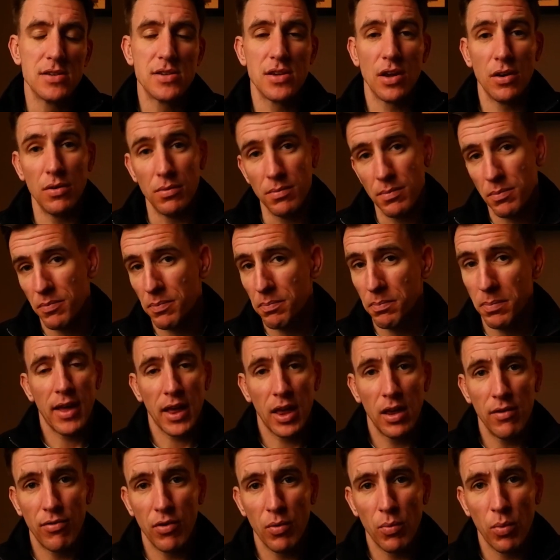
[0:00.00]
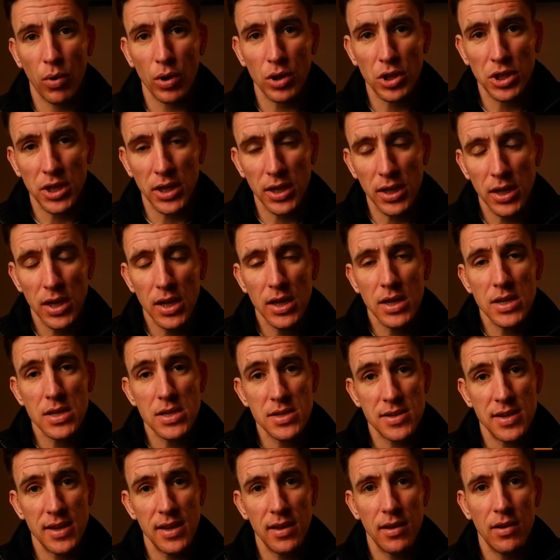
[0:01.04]
So thank you for watching.
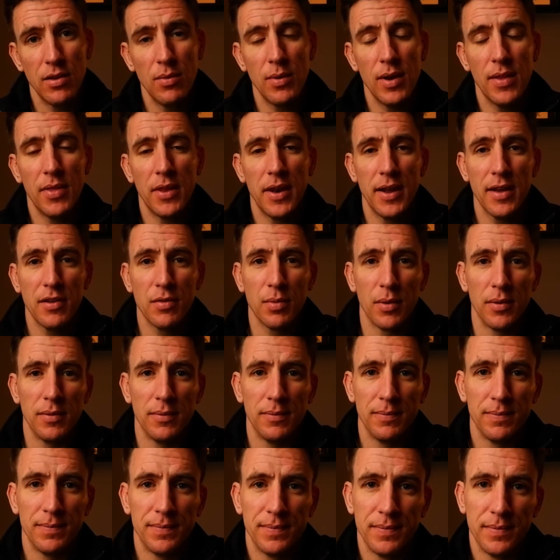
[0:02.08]
See you in the next one.